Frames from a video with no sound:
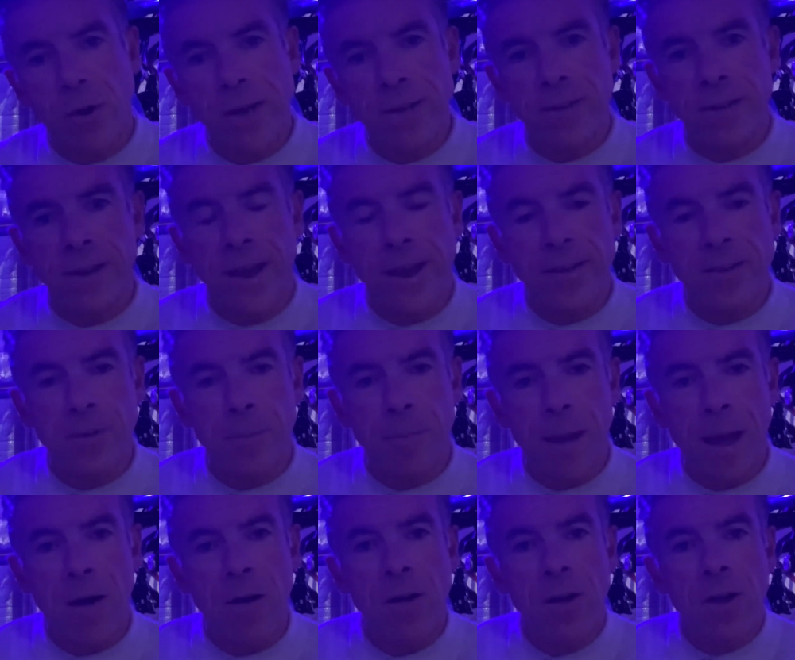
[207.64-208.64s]
isn't it? It's
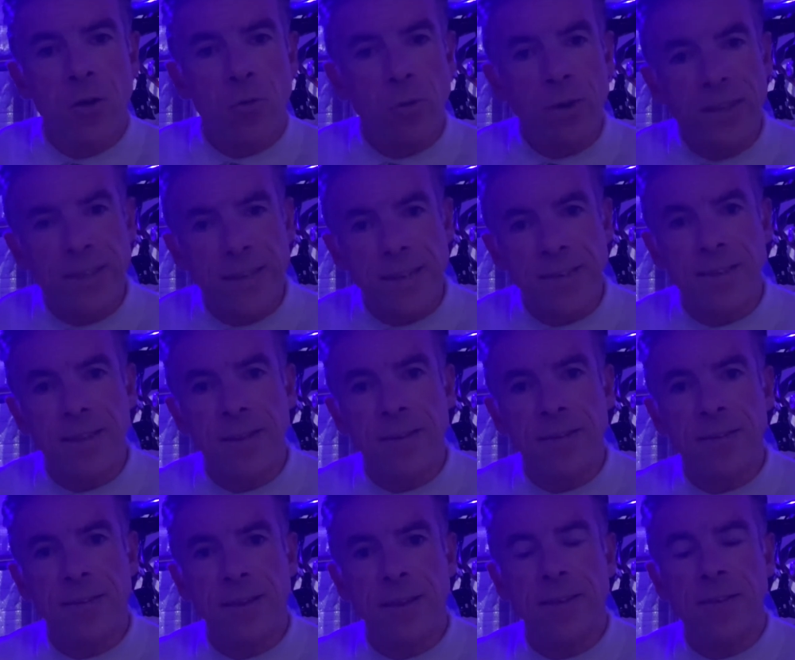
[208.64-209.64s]
about
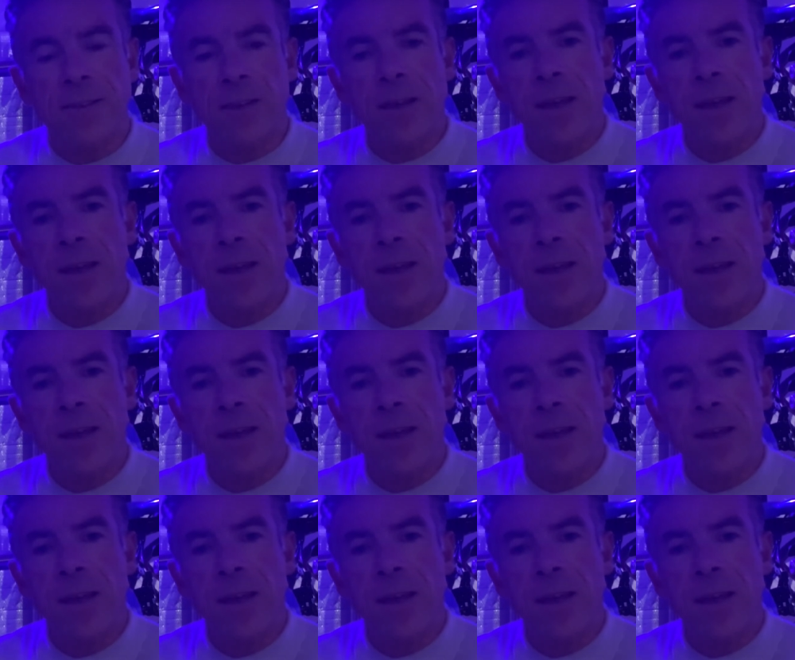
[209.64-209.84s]
resistance. It's